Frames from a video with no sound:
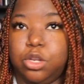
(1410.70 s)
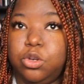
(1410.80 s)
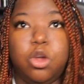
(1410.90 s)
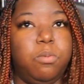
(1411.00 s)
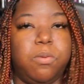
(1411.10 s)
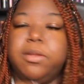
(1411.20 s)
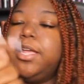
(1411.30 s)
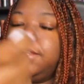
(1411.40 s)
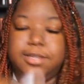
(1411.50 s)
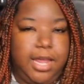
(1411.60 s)
No,
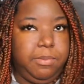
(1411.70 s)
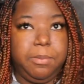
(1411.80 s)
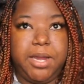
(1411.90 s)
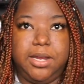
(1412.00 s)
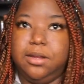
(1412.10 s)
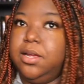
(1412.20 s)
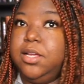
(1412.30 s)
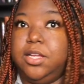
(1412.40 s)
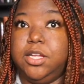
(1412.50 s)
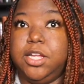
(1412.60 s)
take my money.
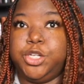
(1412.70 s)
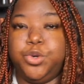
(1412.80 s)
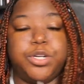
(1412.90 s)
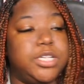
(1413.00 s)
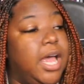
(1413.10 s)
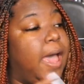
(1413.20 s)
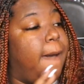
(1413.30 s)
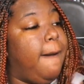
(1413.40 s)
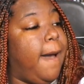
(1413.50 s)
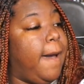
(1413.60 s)
It's yours.
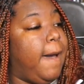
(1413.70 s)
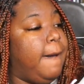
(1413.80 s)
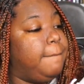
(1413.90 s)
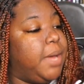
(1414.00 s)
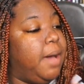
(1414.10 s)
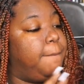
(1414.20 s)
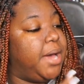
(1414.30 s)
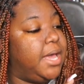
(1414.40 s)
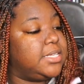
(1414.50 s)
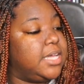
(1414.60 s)

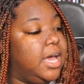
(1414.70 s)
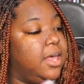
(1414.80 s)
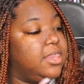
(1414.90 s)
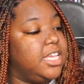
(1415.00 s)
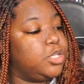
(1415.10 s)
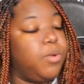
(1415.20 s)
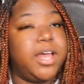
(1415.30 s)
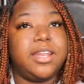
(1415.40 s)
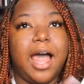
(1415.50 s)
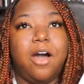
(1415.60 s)
But this
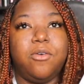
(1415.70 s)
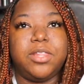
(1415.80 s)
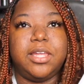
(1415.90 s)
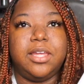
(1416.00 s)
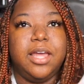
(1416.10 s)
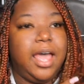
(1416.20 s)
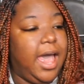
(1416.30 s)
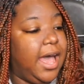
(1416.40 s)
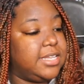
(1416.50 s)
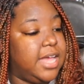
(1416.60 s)
one not only
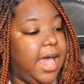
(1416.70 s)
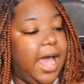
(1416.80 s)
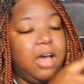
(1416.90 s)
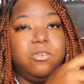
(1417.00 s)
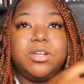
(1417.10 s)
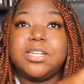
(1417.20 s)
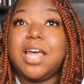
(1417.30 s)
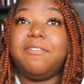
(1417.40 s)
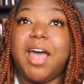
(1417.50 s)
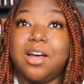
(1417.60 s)
has it doesn't
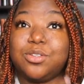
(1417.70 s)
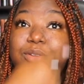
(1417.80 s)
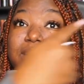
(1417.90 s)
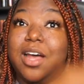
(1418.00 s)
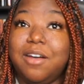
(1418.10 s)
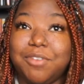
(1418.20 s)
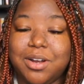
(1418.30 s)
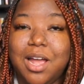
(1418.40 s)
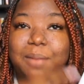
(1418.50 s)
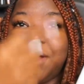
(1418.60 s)
have a house on the cover,
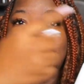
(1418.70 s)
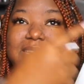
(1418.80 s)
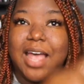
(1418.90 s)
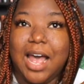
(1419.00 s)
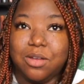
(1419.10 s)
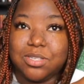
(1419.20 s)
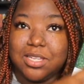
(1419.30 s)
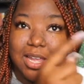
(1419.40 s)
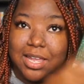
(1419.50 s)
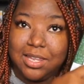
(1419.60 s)
but it has a house
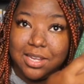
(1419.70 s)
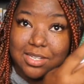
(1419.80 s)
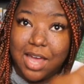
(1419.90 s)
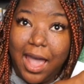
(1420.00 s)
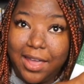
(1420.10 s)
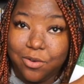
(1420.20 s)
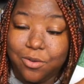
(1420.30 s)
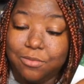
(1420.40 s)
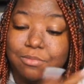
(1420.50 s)
in the title.